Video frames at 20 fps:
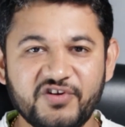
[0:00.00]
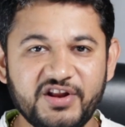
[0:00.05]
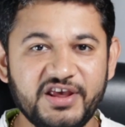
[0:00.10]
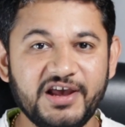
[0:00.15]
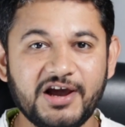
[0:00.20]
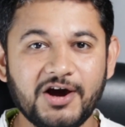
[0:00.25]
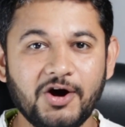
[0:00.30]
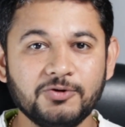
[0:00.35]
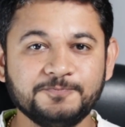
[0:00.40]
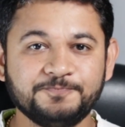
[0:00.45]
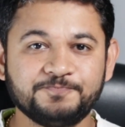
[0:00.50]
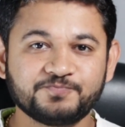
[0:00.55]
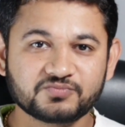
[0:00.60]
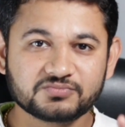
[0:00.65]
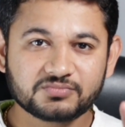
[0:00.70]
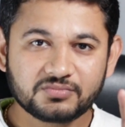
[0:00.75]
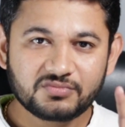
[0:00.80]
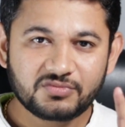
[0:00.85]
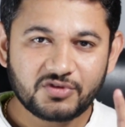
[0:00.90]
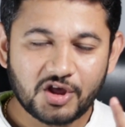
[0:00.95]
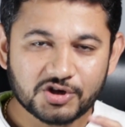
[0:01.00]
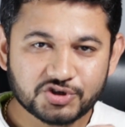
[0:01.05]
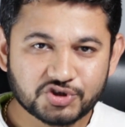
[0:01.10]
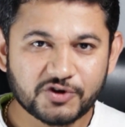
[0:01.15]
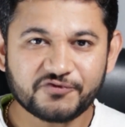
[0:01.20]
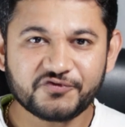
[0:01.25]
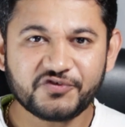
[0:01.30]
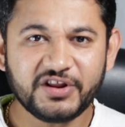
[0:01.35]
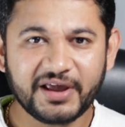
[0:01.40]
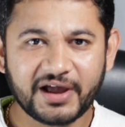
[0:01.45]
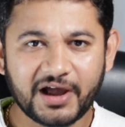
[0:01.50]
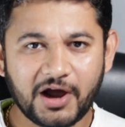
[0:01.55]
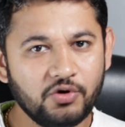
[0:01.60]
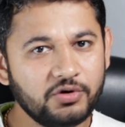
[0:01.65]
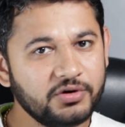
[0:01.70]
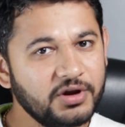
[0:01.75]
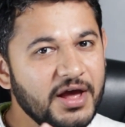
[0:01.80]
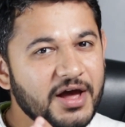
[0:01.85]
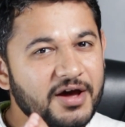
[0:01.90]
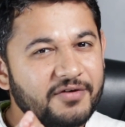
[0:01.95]
free account. So free
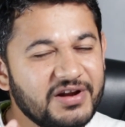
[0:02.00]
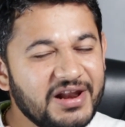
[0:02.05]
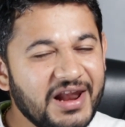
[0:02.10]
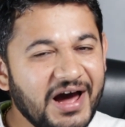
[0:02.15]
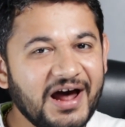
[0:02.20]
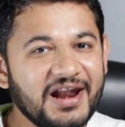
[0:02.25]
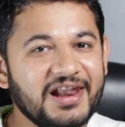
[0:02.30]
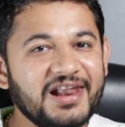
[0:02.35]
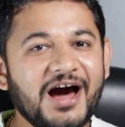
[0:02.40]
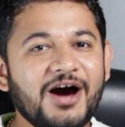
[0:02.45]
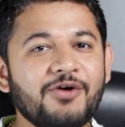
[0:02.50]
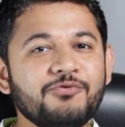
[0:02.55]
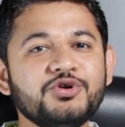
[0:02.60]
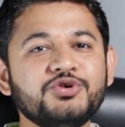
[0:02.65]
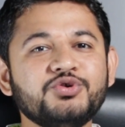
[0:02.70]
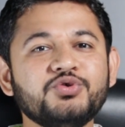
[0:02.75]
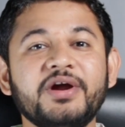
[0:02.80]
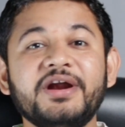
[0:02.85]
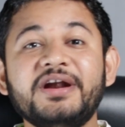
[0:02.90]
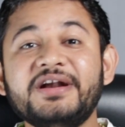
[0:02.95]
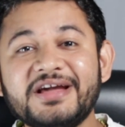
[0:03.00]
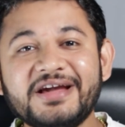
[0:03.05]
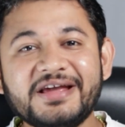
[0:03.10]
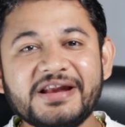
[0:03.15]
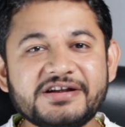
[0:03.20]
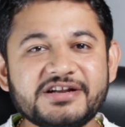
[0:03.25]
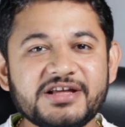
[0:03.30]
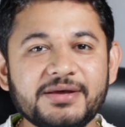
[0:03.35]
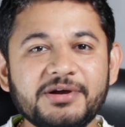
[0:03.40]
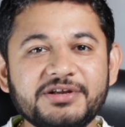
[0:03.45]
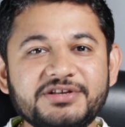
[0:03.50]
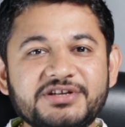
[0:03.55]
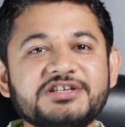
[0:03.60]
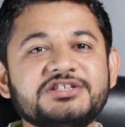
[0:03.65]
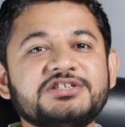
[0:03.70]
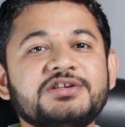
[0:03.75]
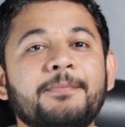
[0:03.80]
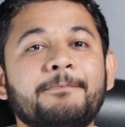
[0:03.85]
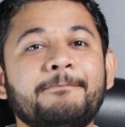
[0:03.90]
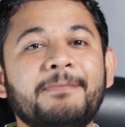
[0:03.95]
account will allow you to integrate
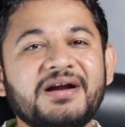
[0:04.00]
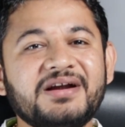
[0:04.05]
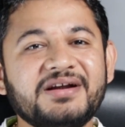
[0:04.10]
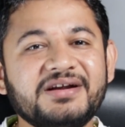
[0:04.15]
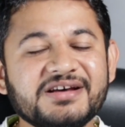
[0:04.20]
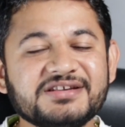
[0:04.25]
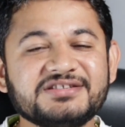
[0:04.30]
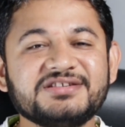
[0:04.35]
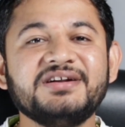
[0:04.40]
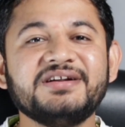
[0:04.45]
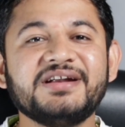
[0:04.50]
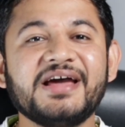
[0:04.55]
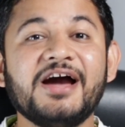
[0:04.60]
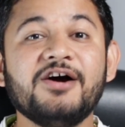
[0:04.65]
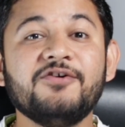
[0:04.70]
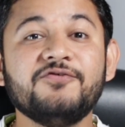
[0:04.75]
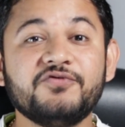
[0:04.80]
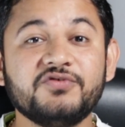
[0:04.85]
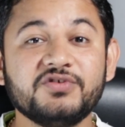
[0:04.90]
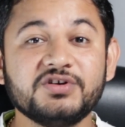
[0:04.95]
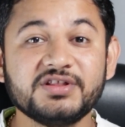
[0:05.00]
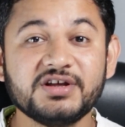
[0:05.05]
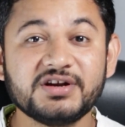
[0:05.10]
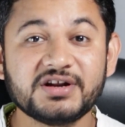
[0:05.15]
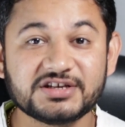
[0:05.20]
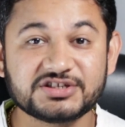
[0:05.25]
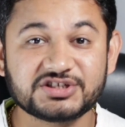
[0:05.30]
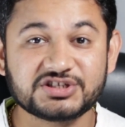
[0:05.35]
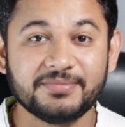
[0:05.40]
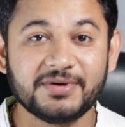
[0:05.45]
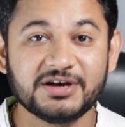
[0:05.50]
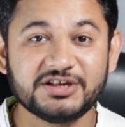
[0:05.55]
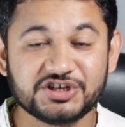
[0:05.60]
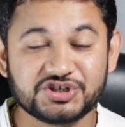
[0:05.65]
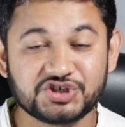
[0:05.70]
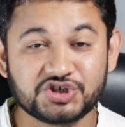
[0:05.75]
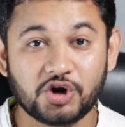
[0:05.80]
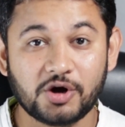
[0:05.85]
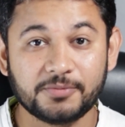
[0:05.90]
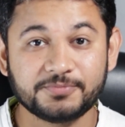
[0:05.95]
images, but doesn't have further
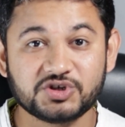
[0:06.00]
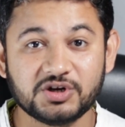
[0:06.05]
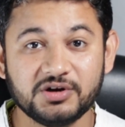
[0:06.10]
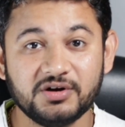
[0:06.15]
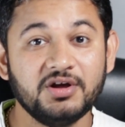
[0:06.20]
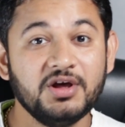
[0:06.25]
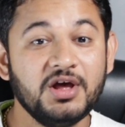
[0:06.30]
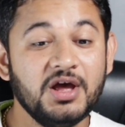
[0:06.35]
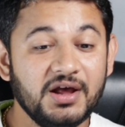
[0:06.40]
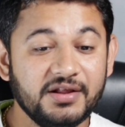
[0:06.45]
customization option.